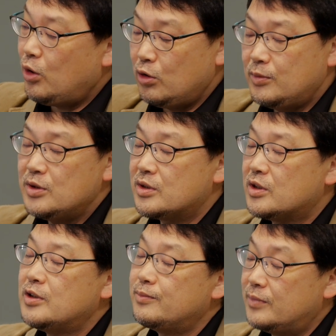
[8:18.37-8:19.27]
almost
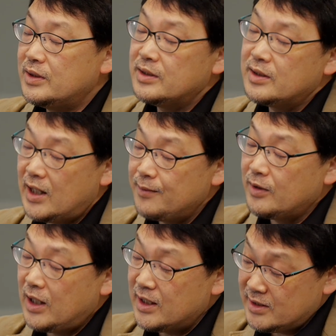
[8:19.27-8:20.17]
complete
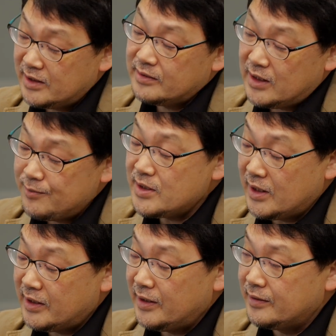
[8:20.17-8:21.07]
static type
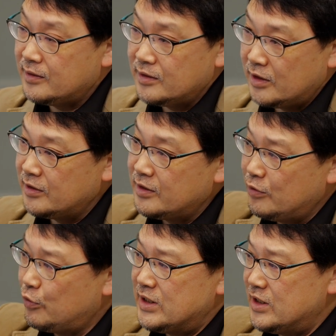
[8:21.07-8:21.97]
checking,
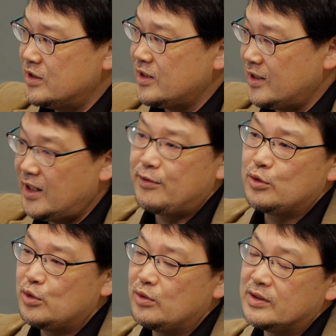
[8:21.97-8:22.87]
which is the level
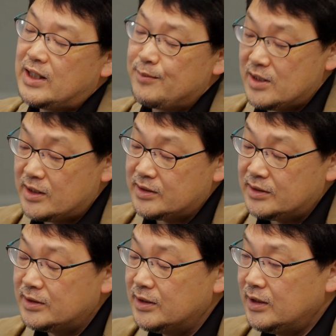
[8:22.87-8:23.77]
two type checker.
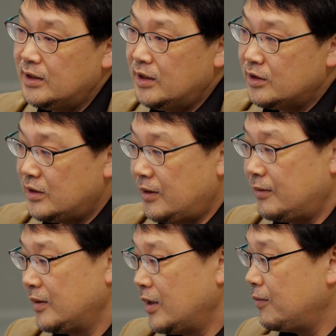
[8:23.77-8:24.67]

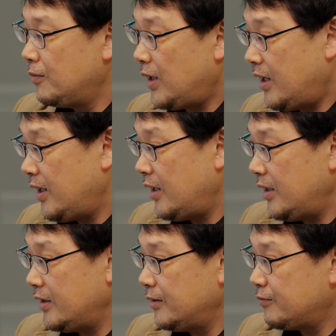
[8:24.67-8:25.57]

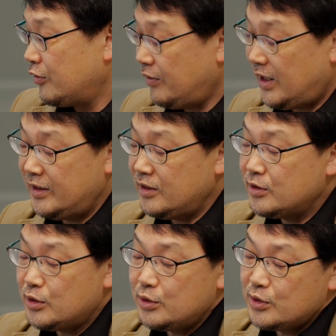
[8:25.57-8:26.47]
By providing
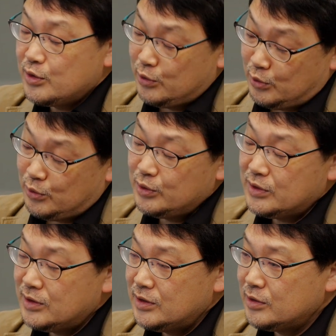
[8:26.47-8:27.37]
those
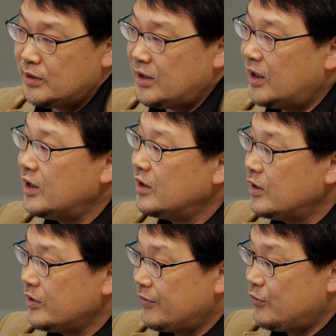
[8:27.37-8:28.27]
tools, so that
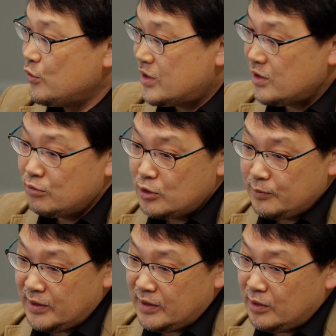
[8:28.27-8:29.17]
the future
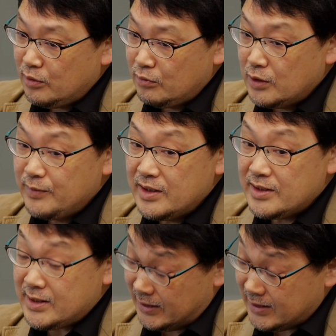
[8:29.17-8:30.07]
Ruby will be
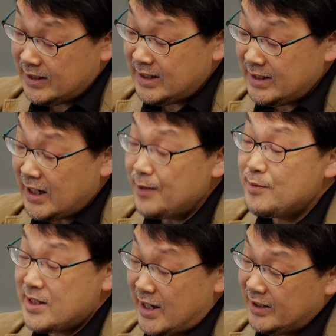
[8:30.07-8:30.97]
statically
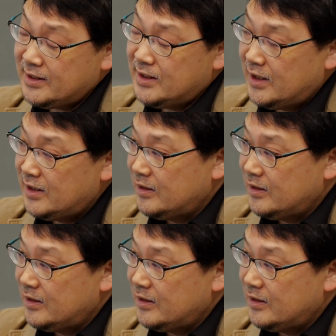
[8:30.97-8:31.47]
type checked